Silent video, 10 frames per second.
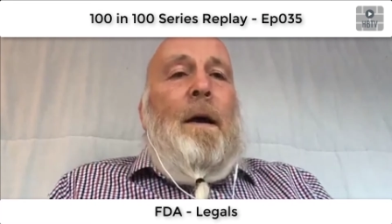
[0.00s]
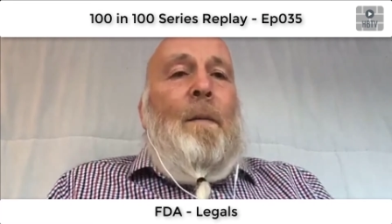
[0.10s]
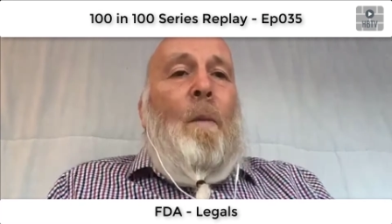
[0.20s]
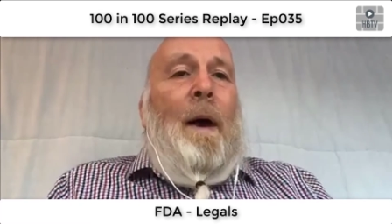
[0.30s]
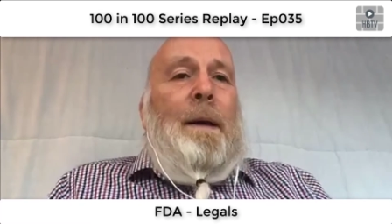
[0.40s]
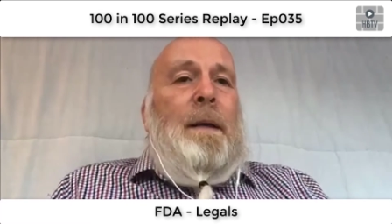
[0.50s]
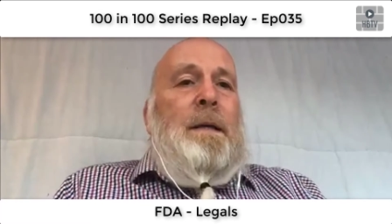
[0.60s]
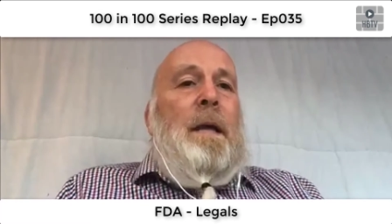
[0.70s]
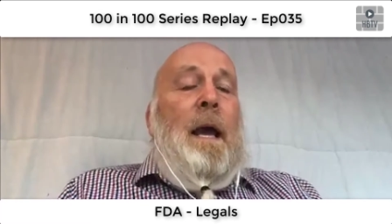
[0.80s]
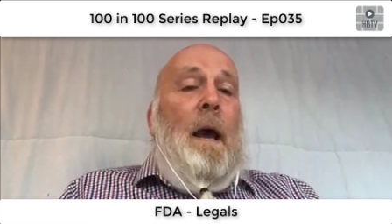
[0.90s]
One
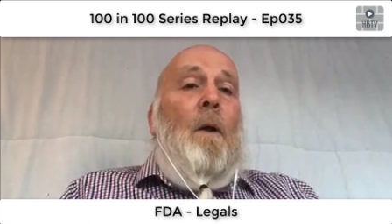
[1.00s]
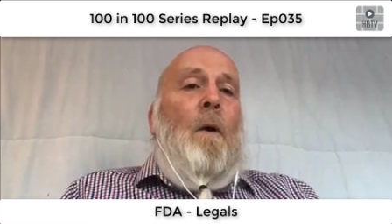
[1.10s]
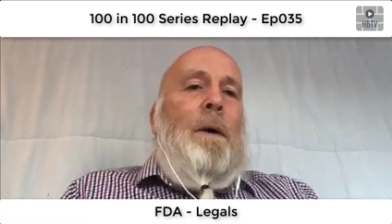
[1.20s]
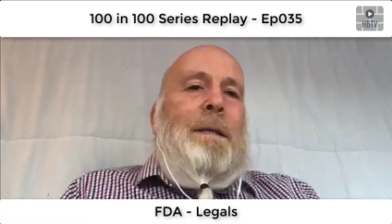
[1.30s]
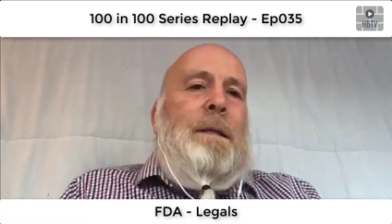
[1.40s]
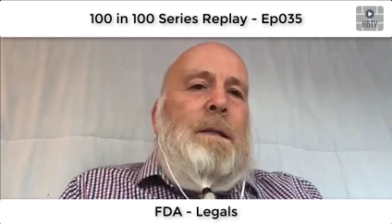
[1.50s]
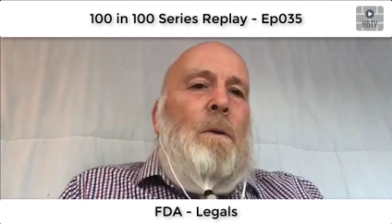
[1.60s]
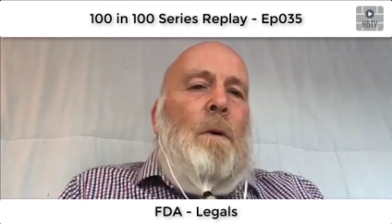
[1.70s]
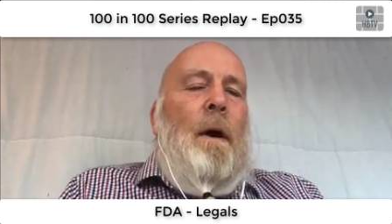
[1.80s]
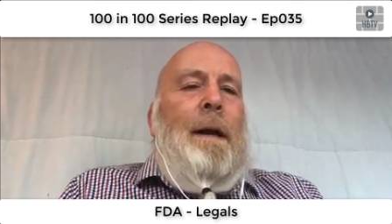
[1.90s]
is, how long is this
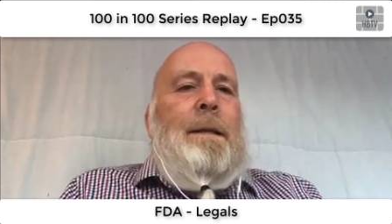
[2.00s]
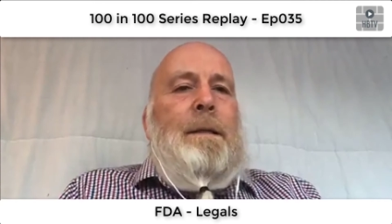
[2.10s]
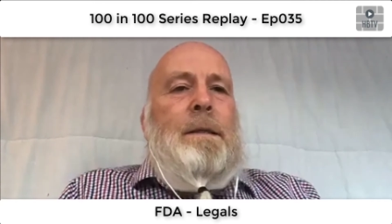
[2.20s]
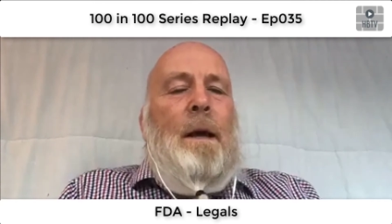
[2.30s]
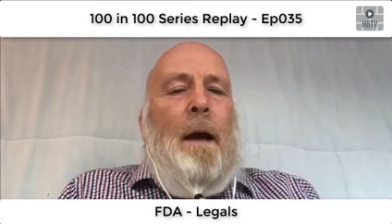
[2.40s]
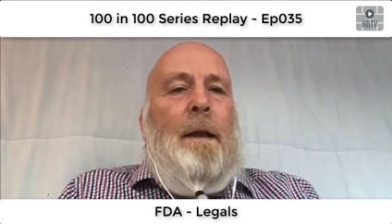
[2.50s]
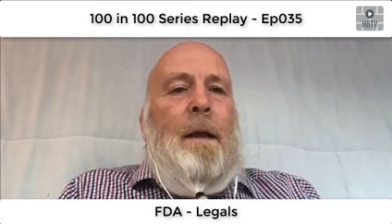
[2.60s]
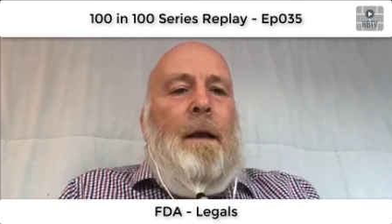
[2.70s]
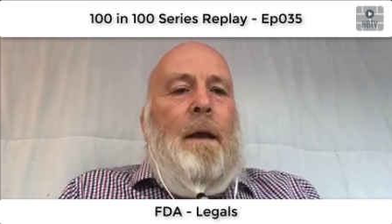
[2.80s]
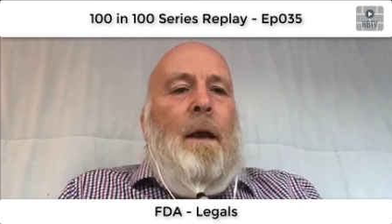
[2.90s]
all likely to take?